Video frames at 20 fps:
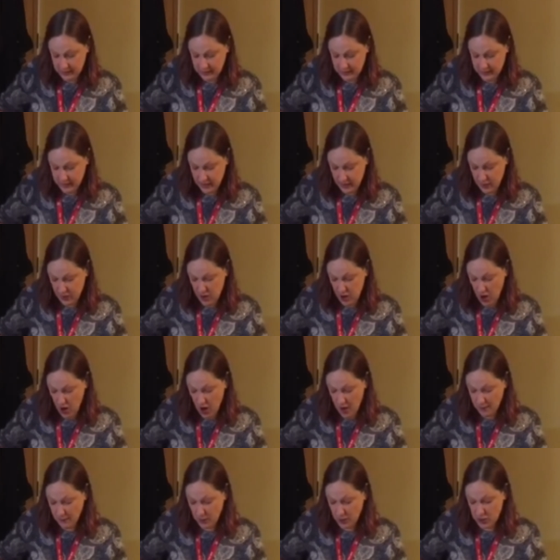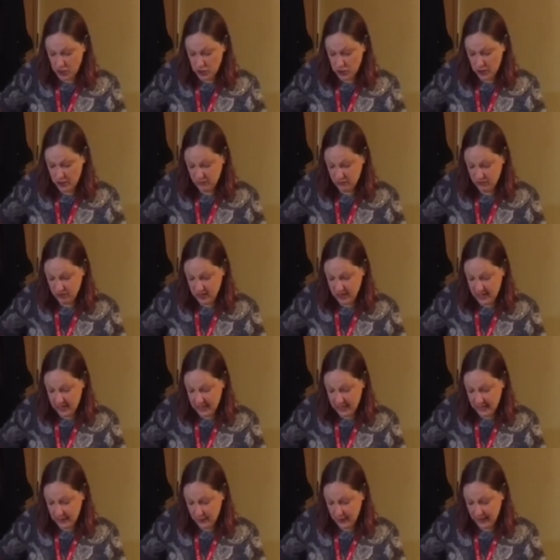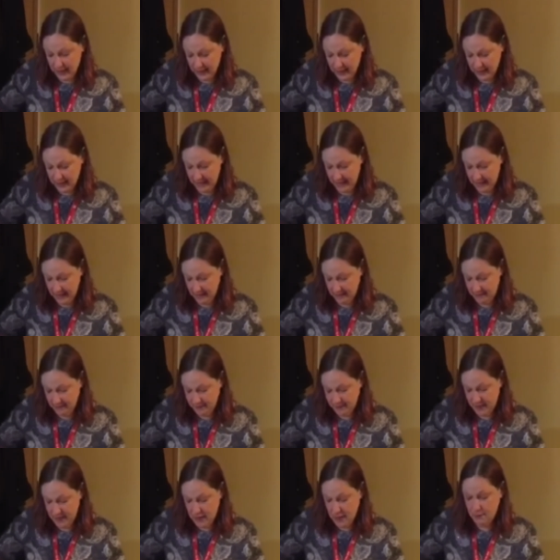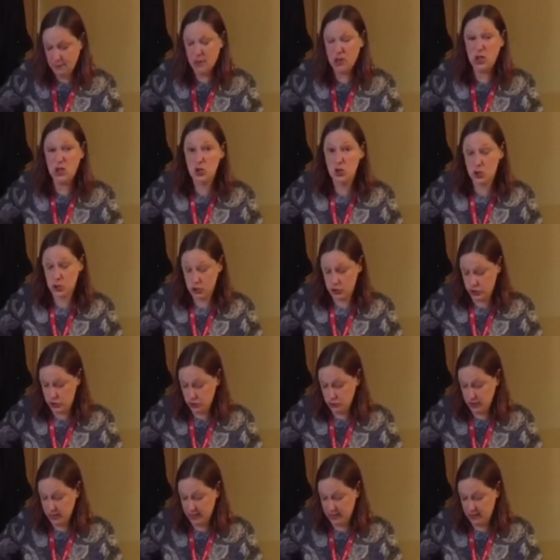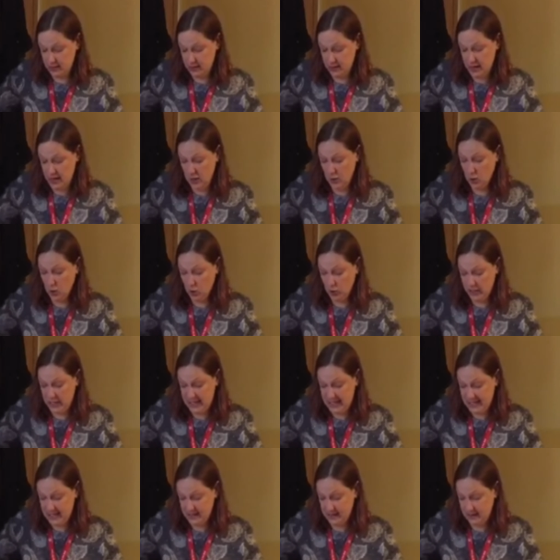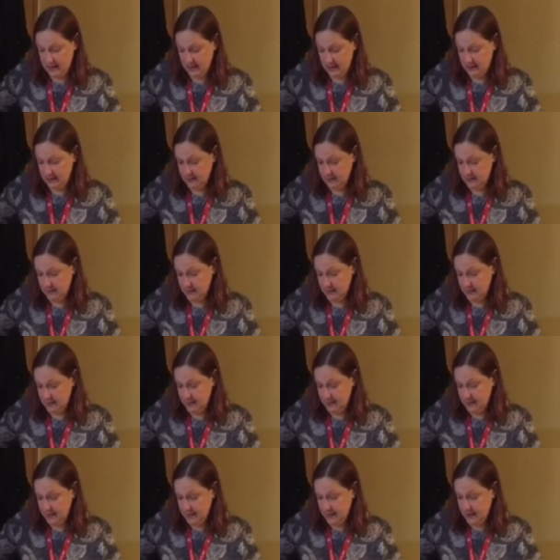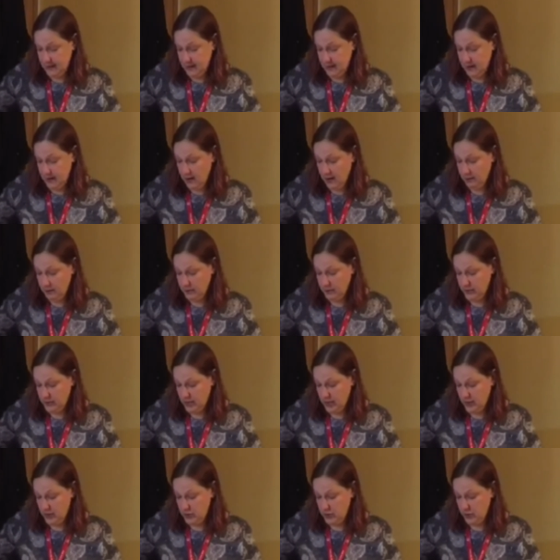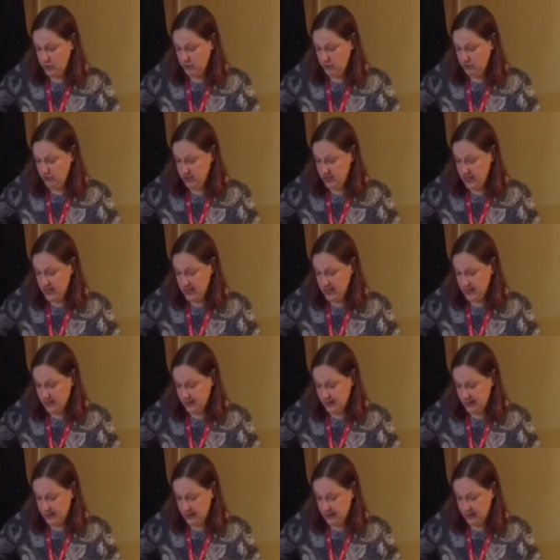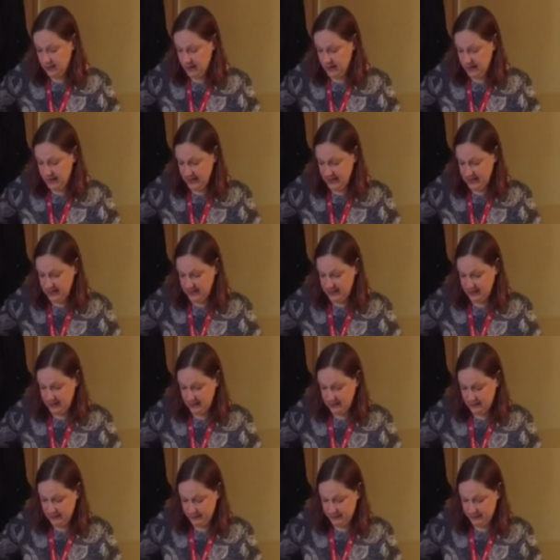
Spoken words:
So I'm going to do it really quickly, but you can do it a lot neater. I'm just going to do it really quickly like this.